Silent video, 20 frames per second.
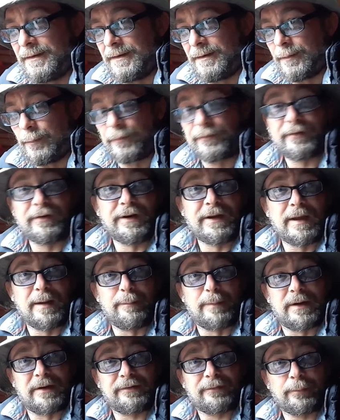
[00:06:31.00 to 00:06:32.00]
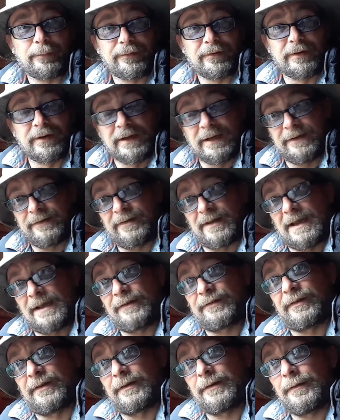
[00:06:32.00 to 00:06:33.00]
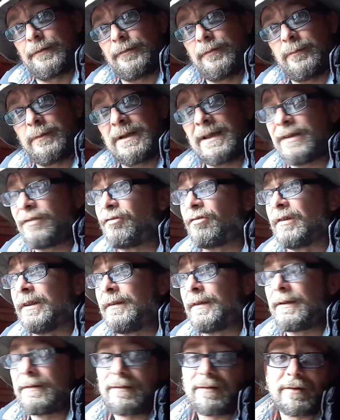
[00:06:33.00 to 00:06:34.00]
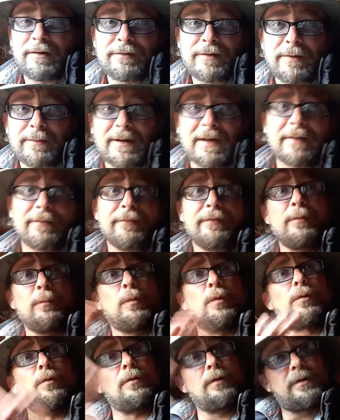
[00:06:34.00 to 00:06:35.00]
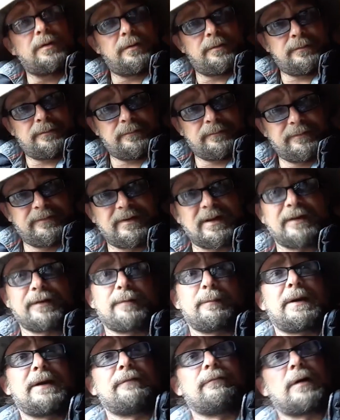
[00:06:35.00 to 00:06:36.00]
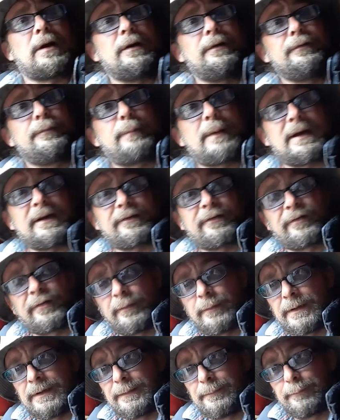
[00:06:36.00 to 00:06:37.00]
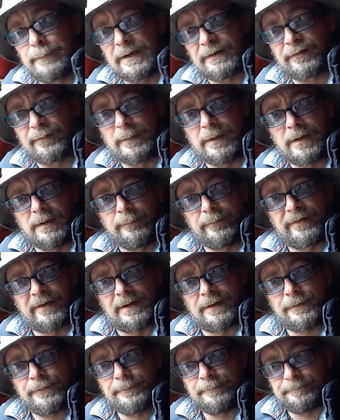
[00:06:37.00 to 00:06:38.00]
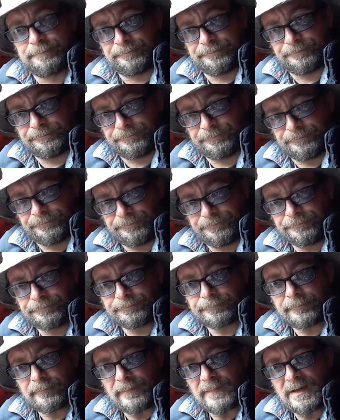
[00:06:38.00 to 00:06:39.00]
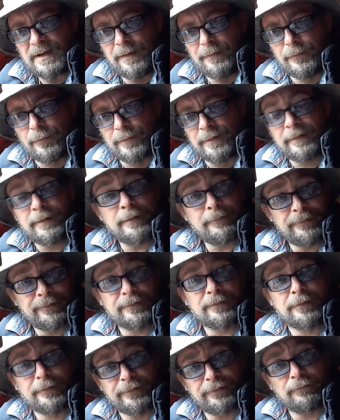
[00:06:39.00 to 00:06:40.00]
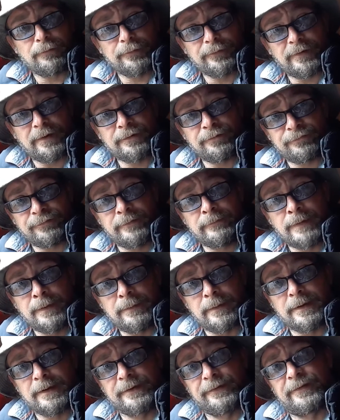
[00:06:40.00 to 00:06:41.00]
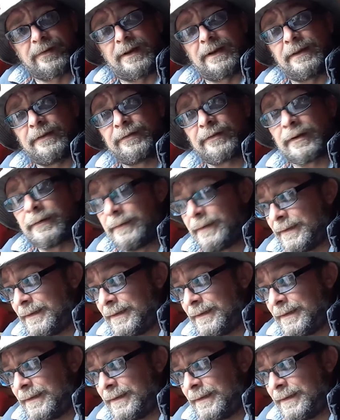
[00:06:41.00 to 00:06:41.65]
Wasn't going to get a bus, wasn't going to get a taxi, and I thought, well, actually, I don't have to walk down the main road back to my hometown. I thought there is a nice cross-country route I can take. So